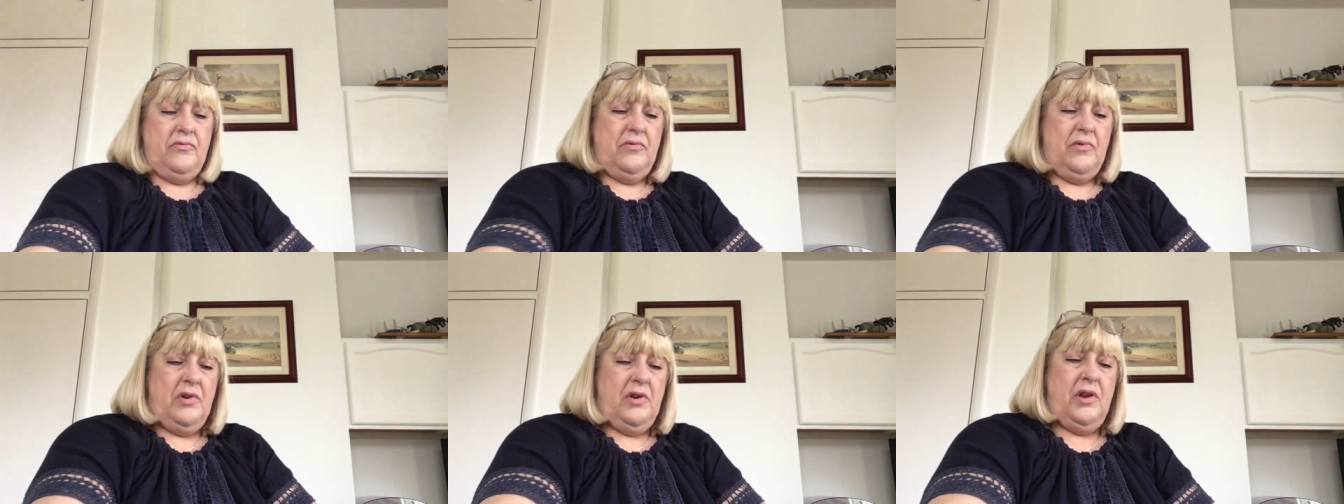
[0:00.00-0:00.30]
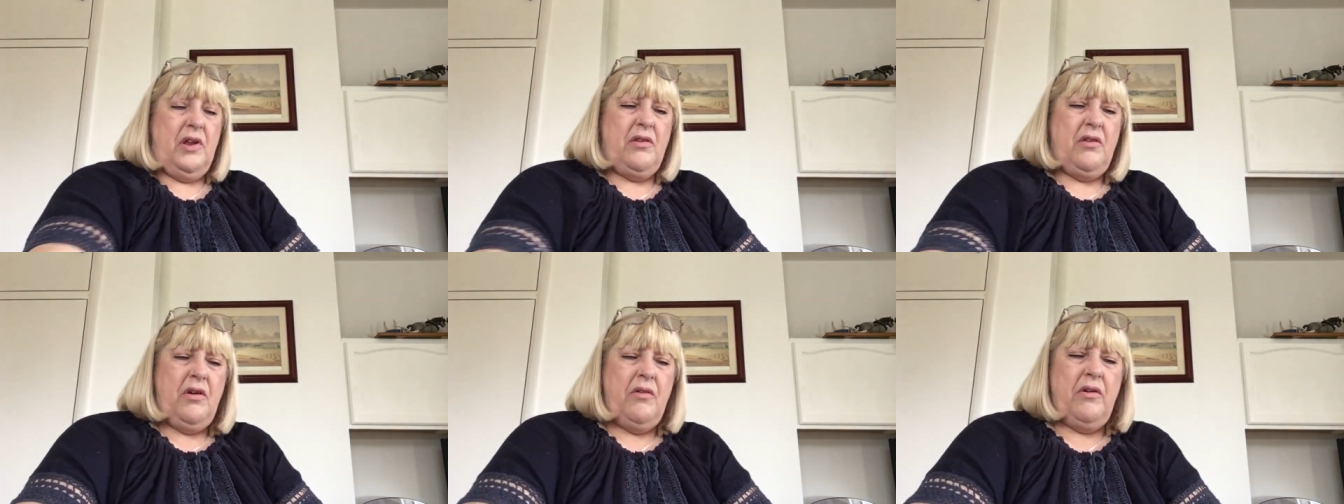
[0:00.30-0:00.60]
I
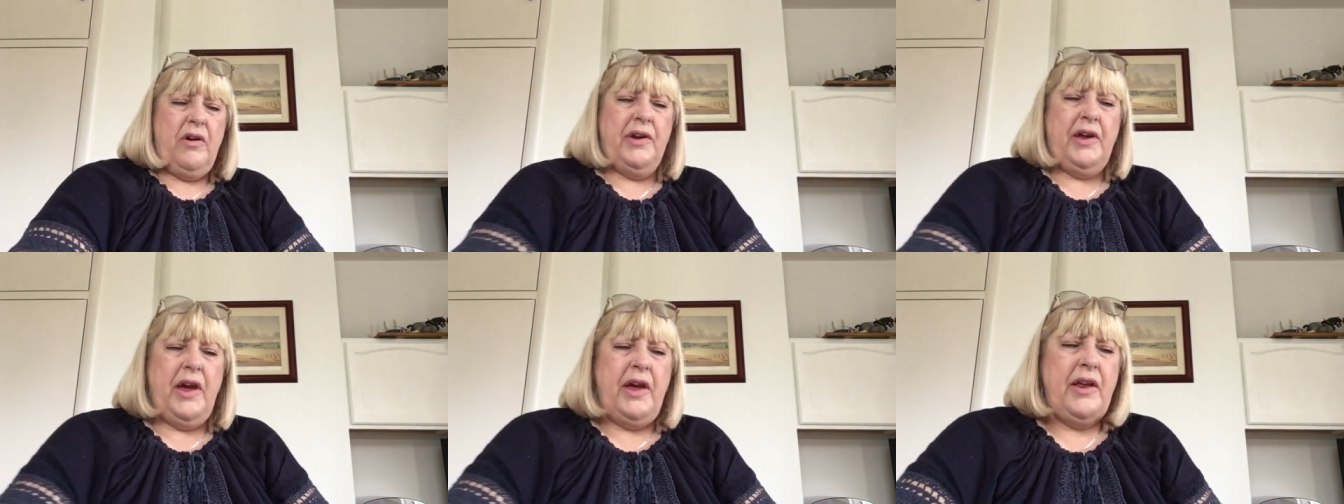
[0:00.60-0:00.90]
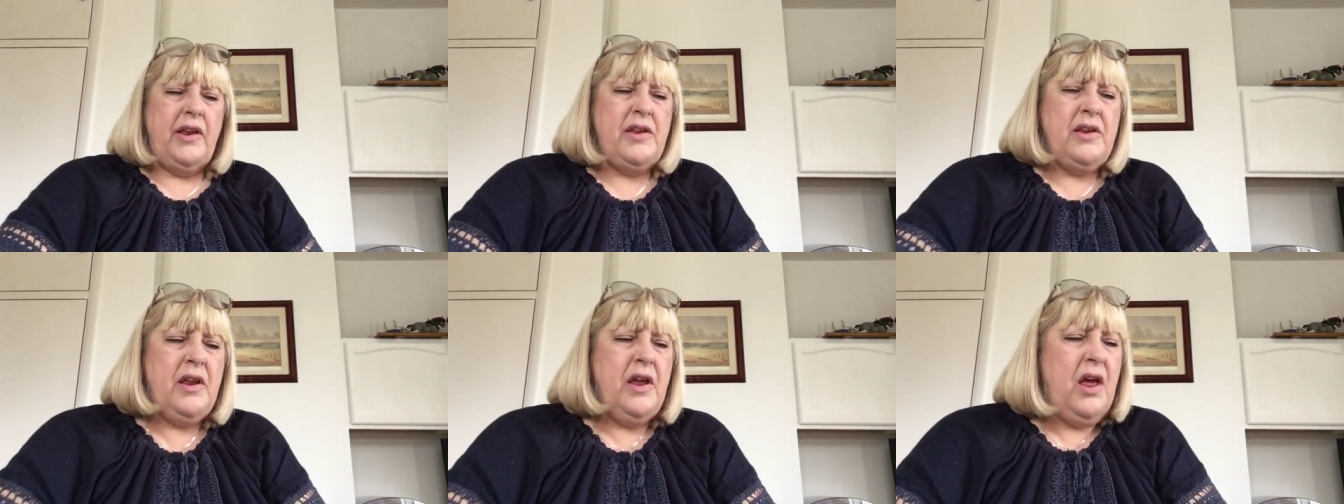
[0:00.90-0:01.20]
don't know. I'm
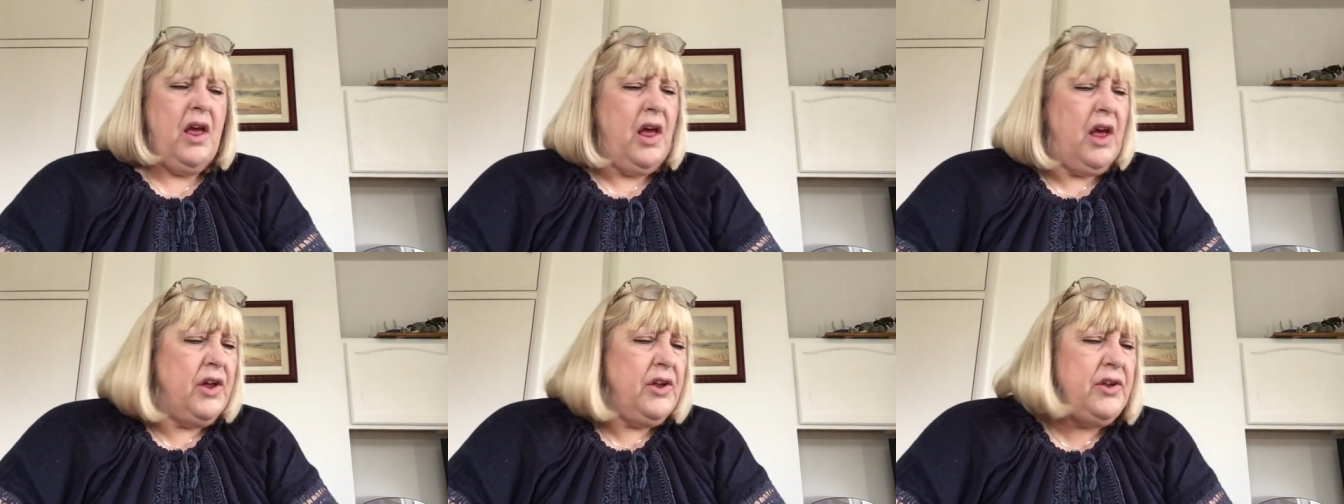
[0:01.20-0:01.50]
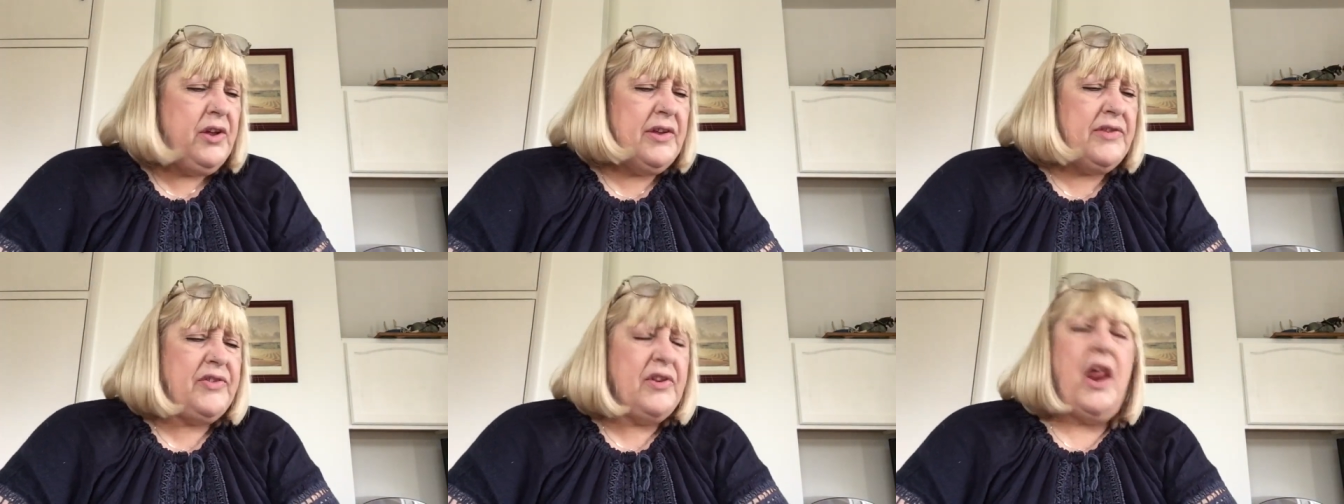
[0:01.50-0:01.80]
getting,
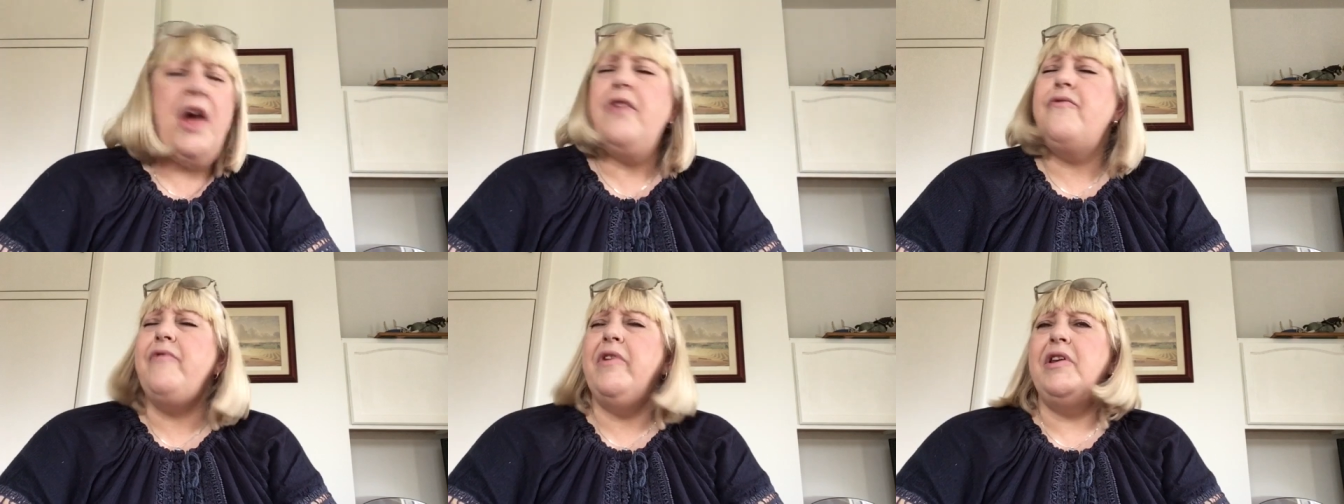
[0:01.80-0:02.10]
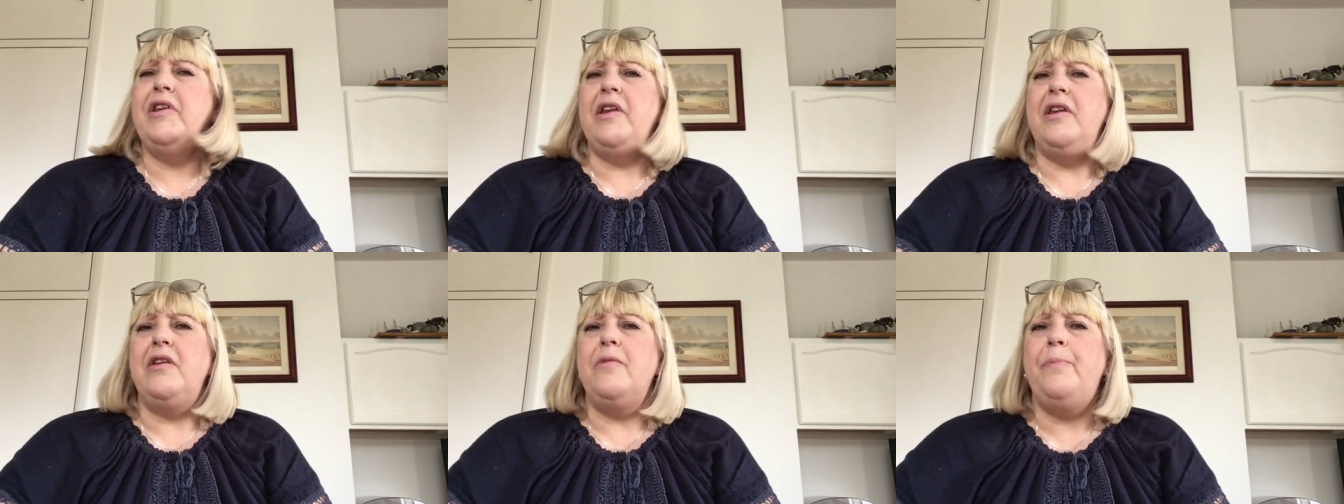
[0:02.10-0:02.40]
it's like
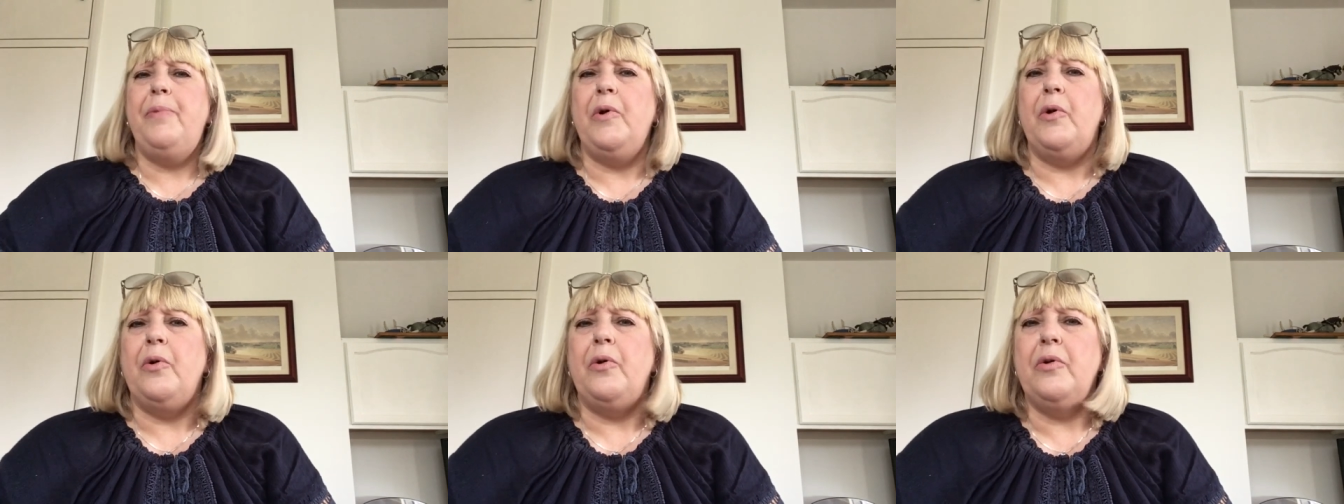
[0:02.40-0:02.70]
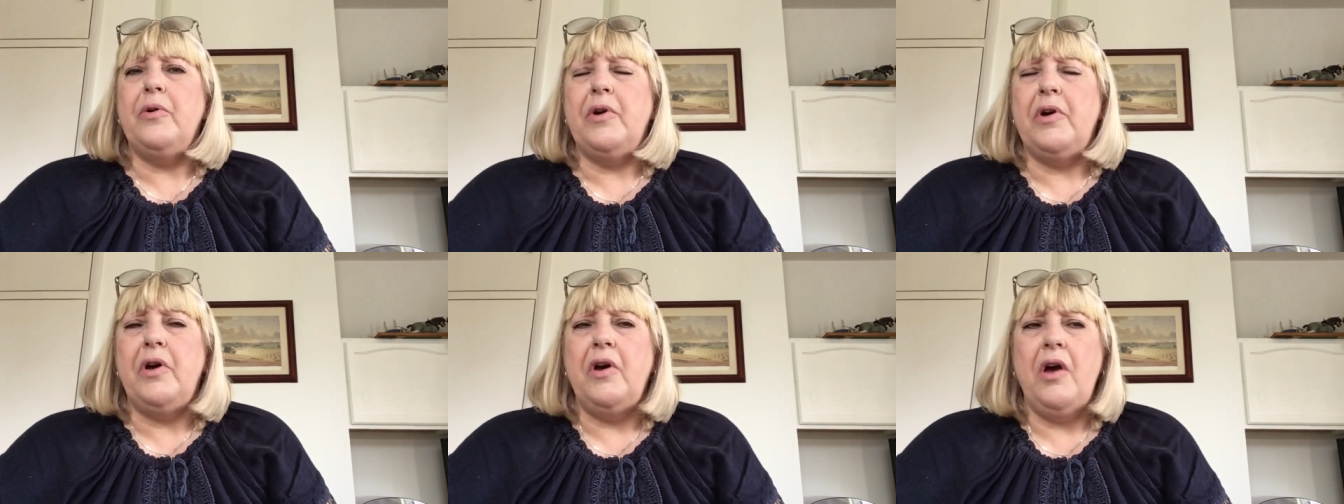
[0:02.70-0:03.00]
reading a book.